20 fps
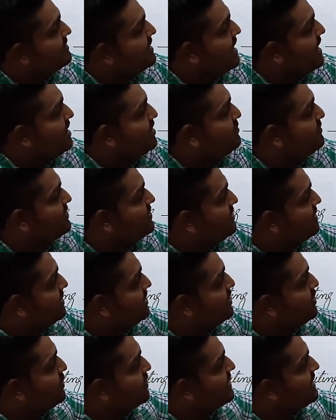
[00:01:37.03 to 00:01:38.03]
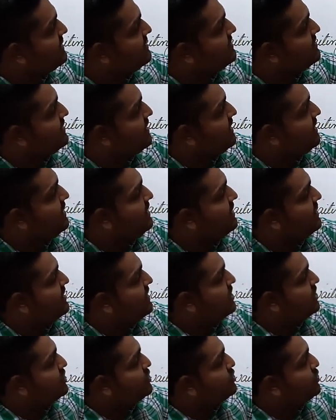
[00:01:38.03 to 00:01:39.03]
times you can
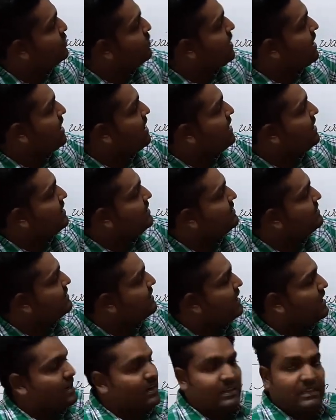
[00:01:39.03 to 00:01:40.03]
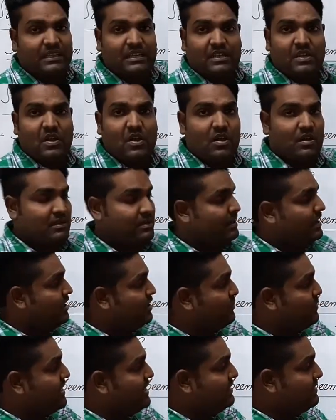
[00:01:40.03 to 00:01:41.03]
see 2 hours are in the clock.
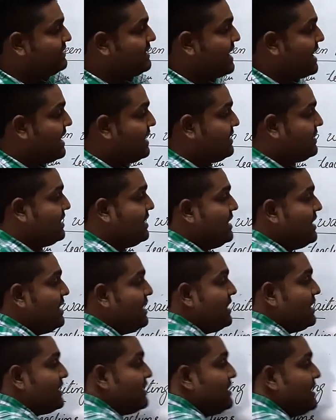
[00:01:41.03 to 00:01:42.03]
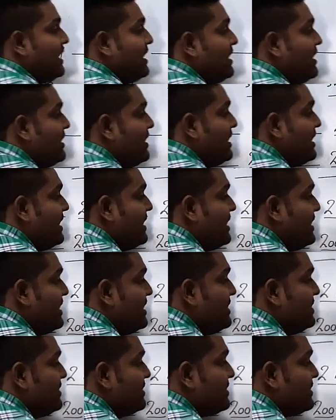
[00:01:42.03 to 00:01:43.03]
It means that there
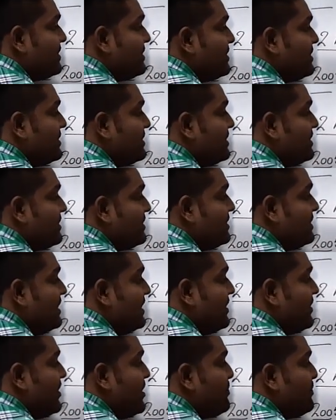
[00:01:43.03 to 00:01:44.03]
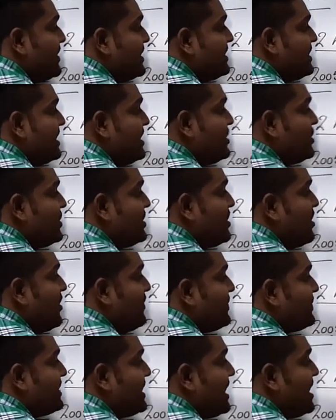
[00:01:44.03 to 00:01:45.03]
is the repetition
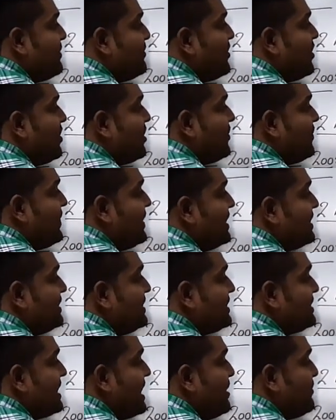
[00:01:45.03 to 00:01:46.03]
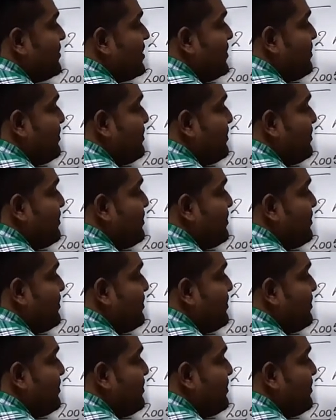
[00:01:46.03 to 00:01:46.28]
of time or where the time